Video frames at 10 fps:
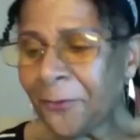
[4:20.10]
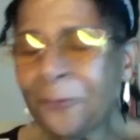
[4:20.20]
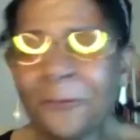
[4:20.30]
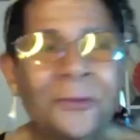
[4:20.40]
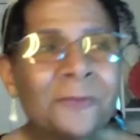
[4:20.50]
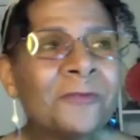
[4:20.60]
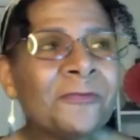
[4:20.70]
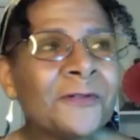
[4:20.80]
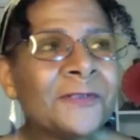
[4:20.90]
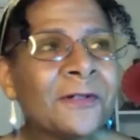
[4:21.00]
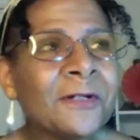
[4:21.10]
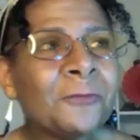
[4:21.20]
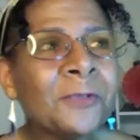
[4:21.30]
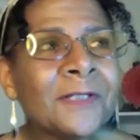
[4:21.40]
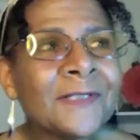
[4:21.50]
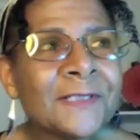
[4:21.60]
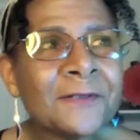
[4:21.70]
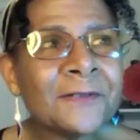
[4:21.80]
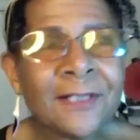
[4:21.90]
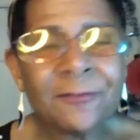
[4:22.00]
when we first started, we
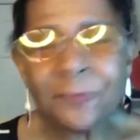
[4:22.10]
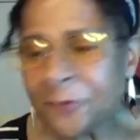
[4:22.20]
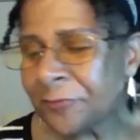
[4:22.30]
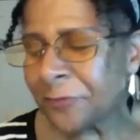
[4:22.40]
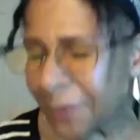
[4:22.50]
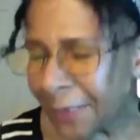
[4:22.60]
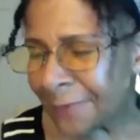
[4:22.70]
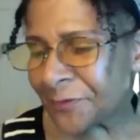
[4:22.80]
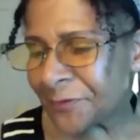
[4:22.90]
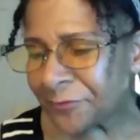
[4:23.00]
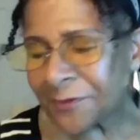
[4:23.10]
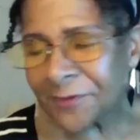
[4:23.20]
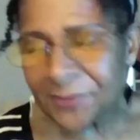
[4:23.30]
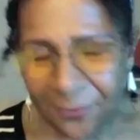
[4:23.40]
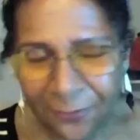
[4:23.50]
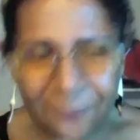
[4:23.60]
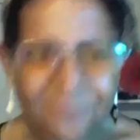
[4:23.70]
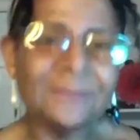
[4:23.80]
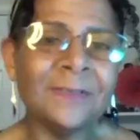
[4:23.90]
considered several different names for the show.